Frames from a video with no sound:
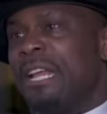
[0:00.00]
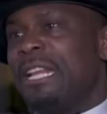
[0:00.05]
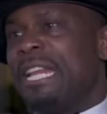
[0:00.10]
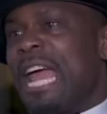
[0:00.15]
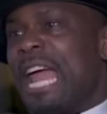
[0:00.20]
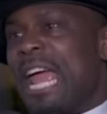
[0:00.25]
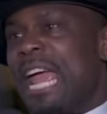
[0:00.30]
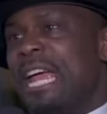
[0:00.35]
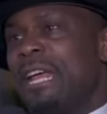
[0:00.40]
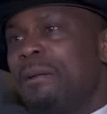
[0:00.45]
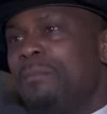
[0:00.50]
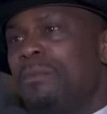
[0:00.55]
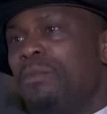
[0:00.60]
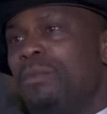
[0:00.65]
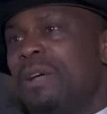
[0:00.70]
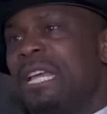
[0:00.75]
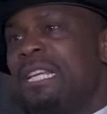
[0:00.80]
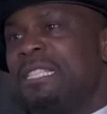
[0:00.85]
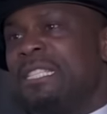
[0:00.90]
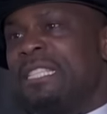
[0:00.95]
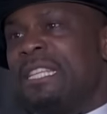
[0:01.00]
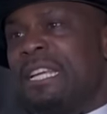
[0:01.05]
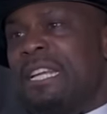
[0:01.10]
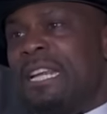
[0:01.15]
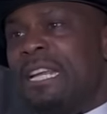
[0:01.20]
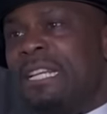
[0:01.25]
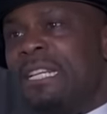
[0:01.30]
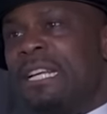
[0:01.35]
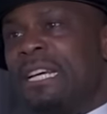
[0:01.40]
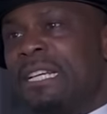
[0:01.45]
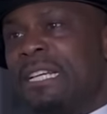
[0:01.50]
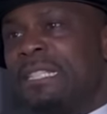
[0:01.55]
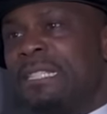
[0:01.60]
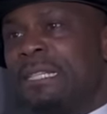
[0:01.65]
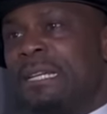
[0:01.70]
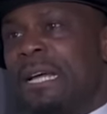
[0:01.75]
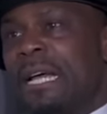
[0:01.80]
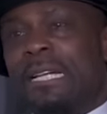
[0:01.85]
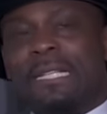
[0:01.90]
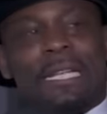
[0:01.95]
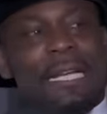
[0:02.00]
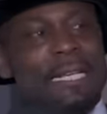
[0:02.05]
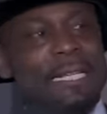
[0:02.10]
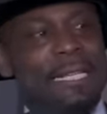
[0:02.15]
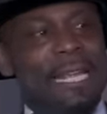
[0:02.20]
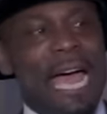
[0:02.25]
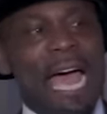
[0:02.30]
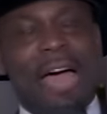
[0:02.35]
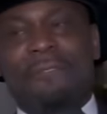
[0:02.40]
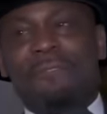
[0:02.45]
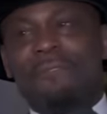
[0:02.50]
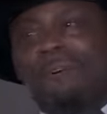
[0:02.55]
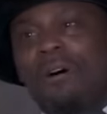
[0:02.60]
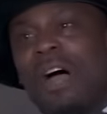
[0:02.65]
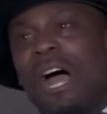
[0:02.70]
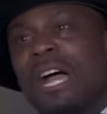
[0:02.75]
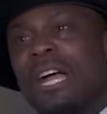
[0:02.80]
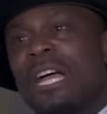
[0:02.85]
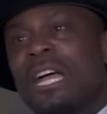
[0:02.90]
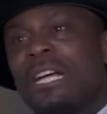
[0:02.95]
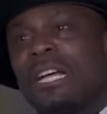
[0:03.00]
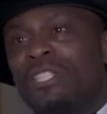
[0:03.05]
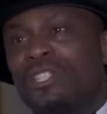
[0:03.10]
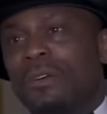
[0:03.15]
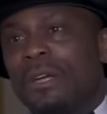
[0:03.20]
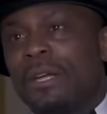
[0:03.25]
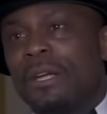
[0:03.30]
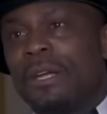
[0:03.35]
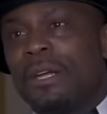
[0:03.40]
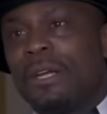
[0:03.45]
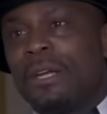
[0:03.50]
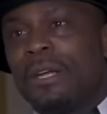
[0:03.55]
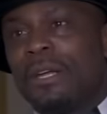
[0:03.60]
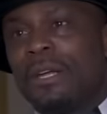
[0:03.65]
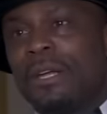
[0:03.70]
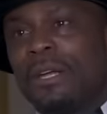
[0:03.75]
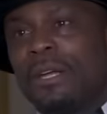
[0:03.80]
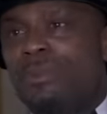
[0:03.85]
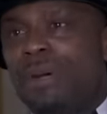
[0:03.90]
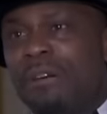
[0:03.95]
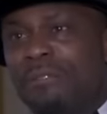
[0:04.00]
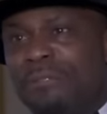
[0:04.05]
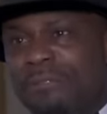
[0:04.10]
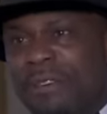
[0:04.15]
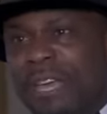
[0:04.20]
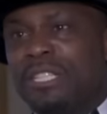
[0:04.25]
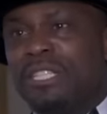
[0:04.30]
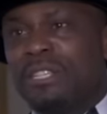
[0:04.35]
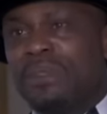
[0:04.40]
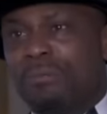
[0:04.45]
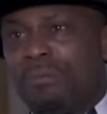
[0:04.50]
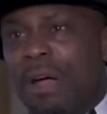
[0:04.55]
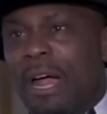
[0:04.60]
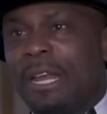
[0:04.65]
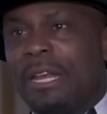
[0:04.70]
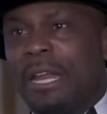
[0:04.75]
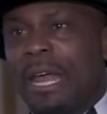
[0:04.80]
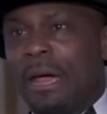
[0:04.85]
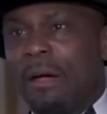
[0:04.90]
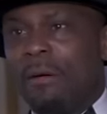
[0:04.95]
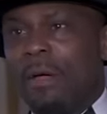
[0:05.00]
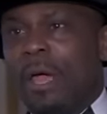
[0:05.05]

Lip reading: the animal instinct in us to die for our country we're facing right now.